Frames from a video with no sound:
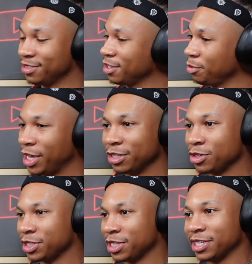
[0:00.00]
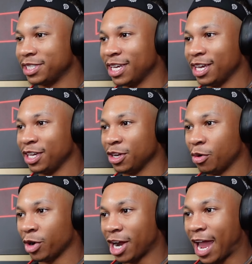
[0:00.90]
It's gonna be interesting to see, you
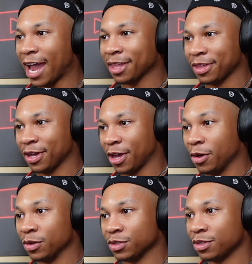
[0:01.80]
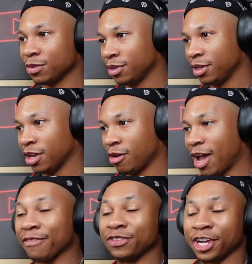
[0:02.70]
know, where Agatha goes, you know,
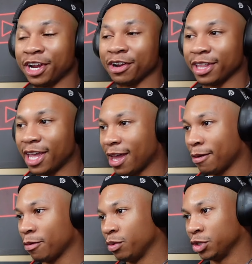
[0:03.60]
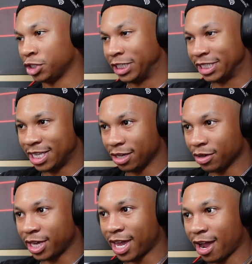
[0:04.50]
after hearing that. Will she
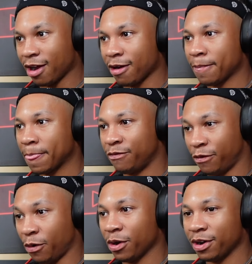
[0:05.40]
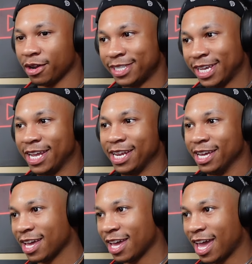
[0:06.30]
still care for
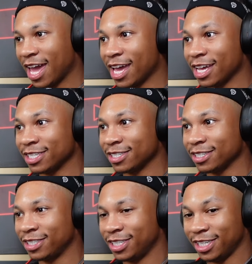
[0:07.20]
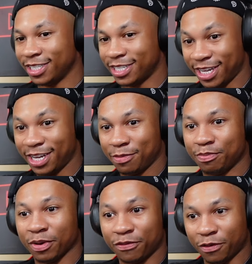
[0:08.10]
Teen as she did
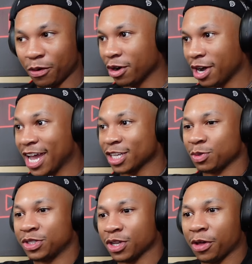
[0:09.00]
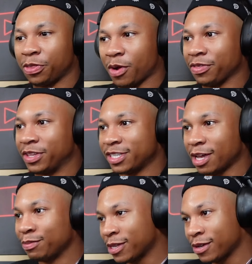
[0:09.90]
before, as we saw throughout this
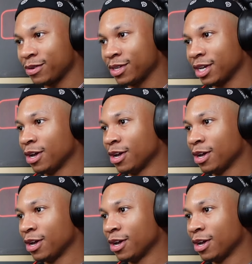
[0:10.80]
episode?